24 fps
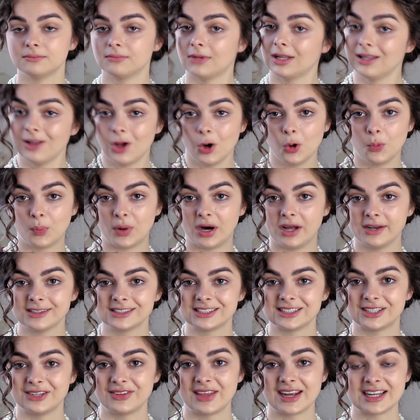A low bun.
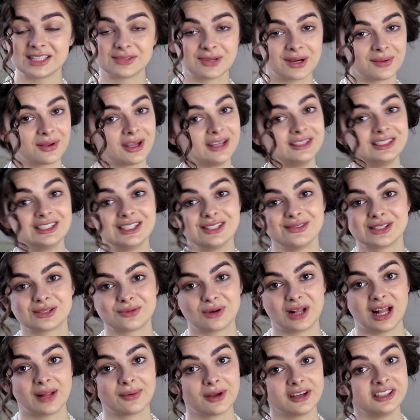So that is what I'm going to do as
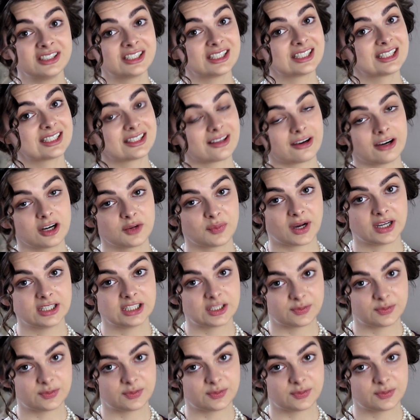well. I'm going to start by